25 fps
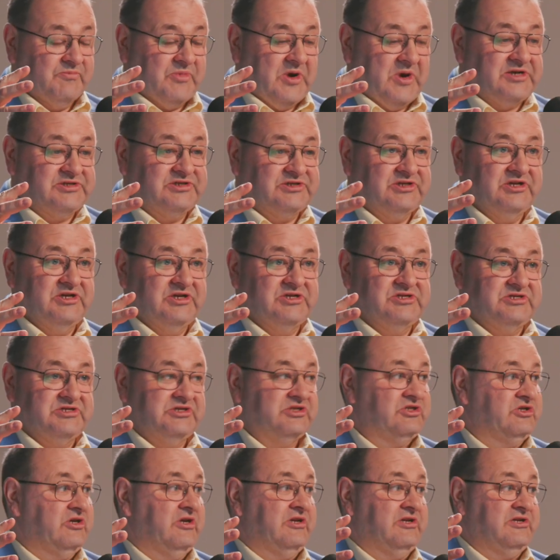President
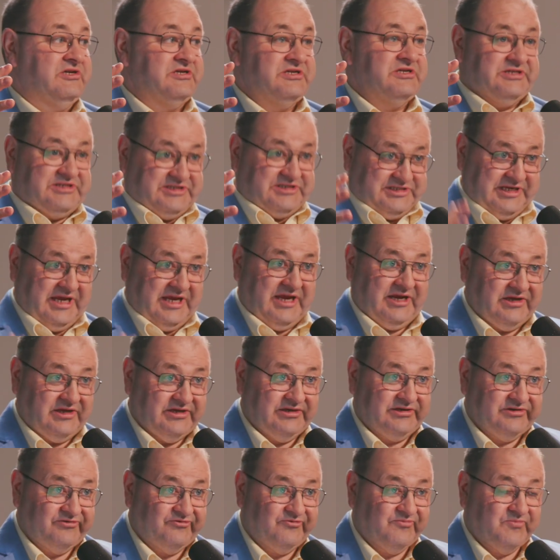is only
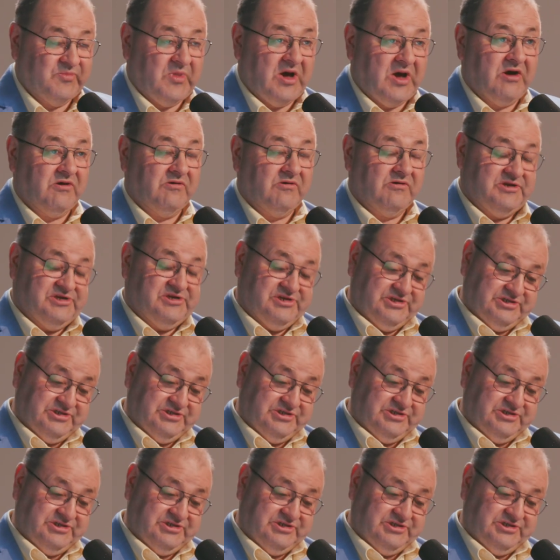executive power.